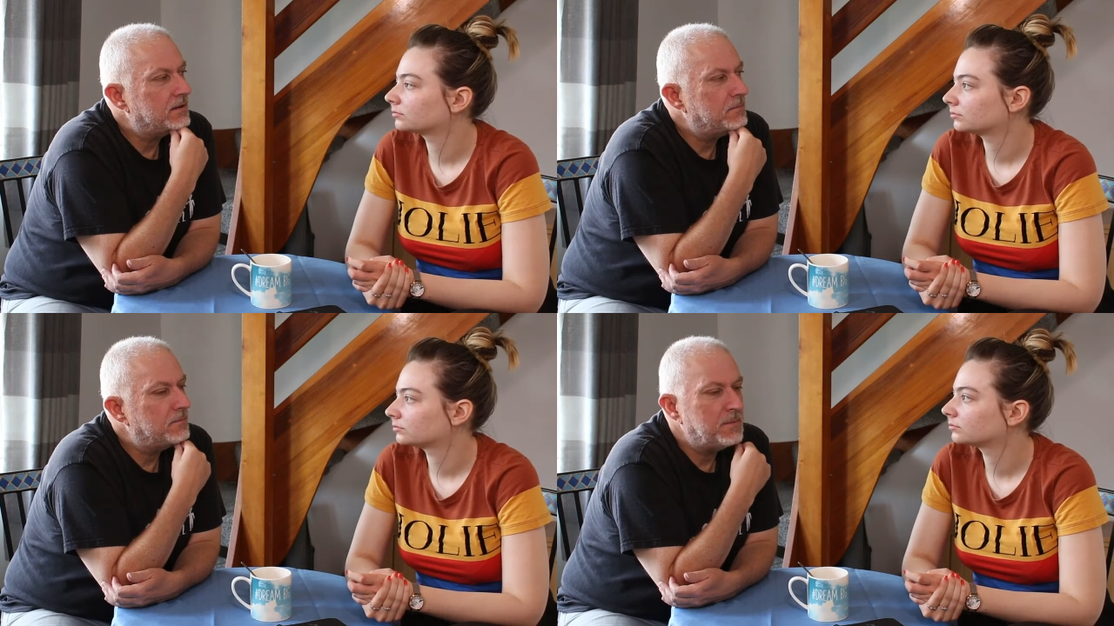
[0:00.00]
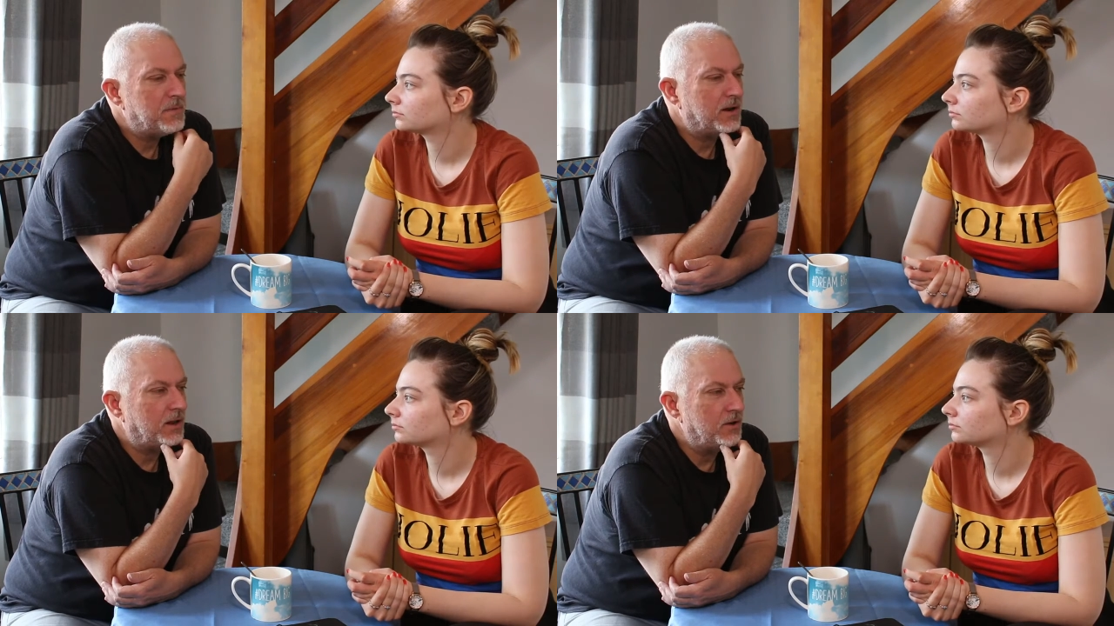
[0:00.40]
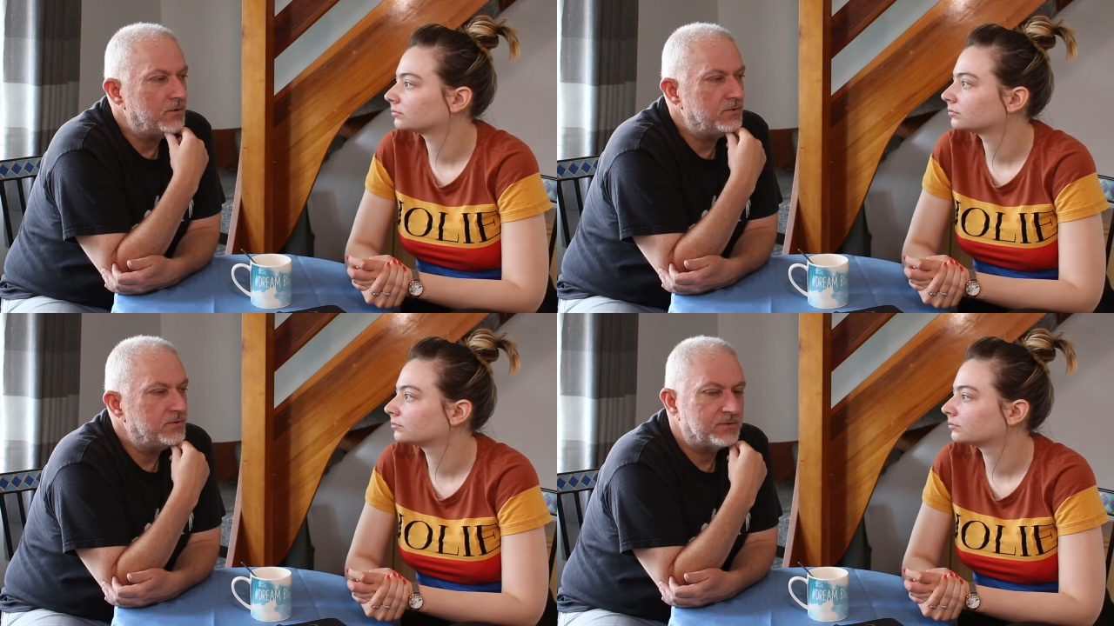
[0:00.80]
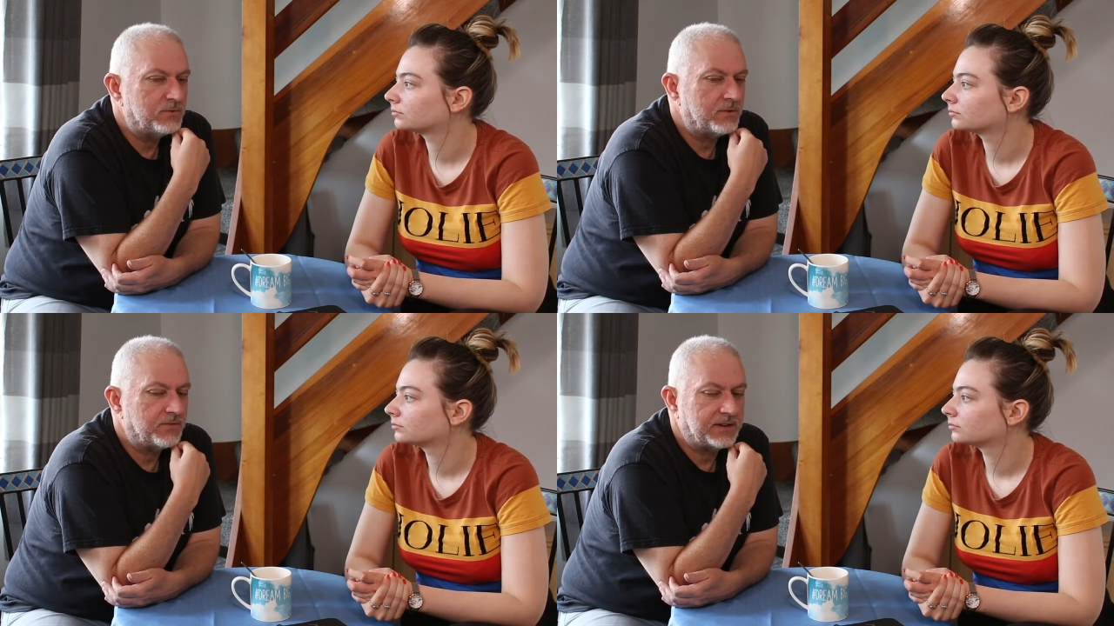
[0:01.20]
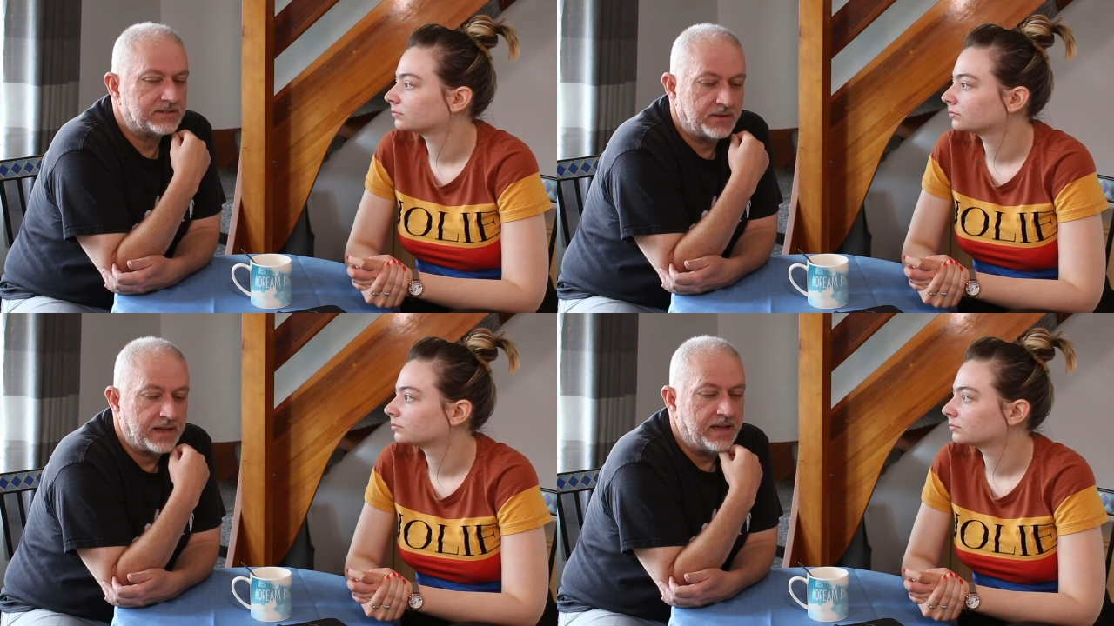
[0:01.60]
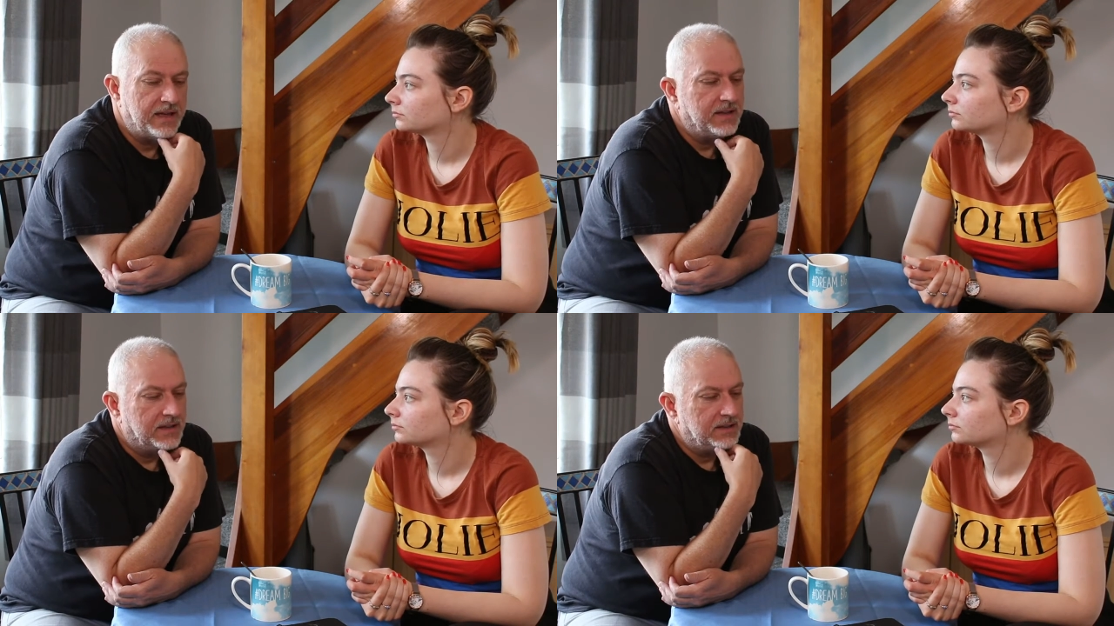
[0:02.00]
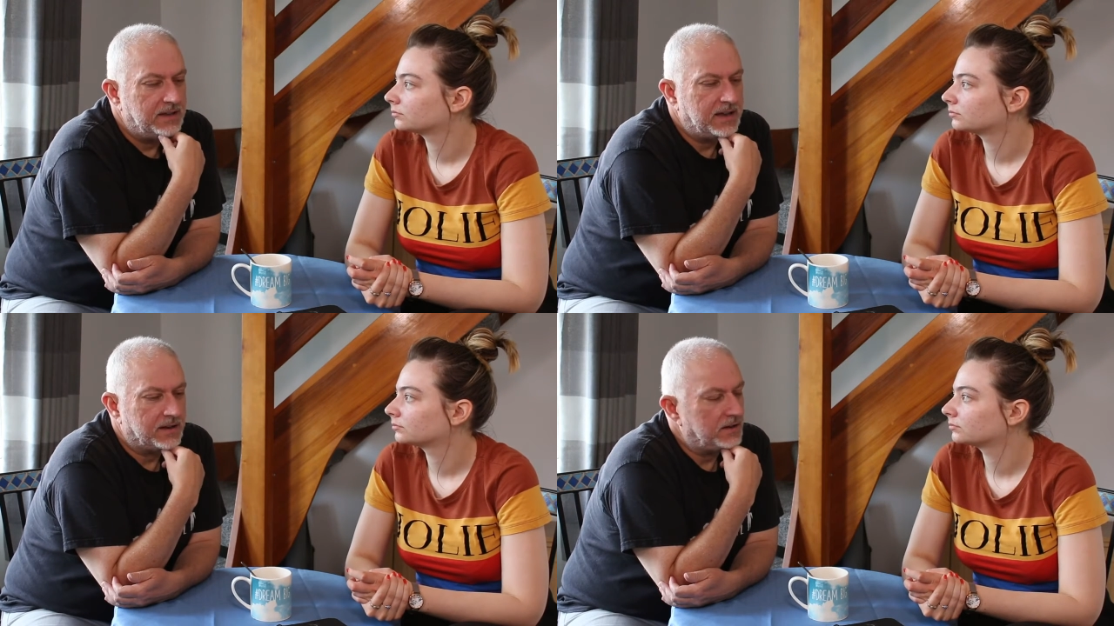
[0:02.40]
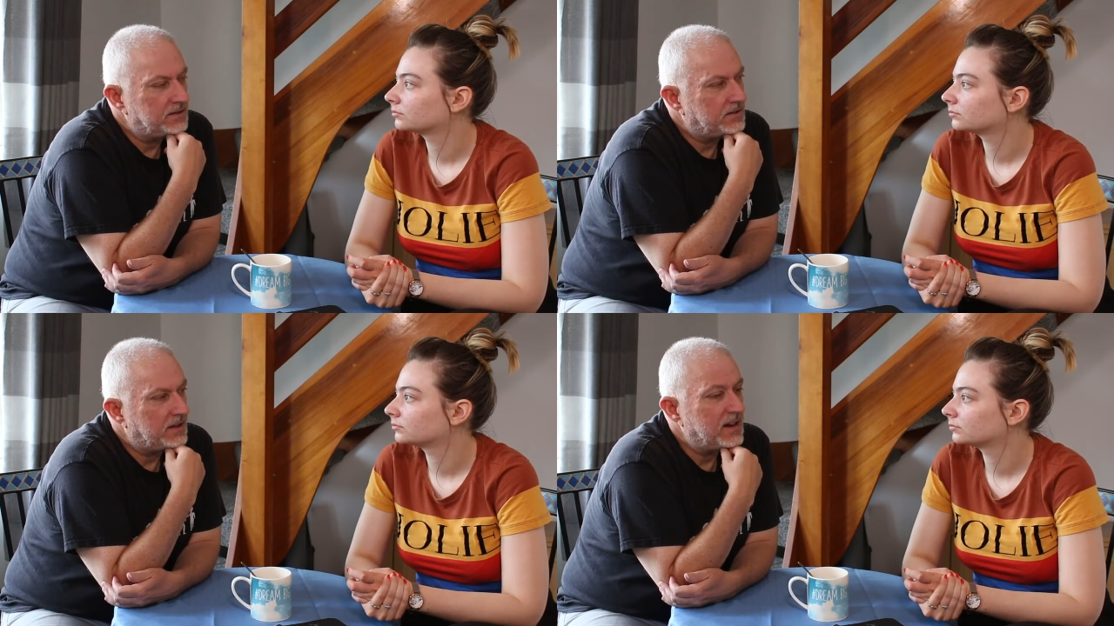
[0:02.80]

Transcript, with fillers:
Speaker 1: um, in my clothes and all of that. So yeah, yeah, I'd like to do that.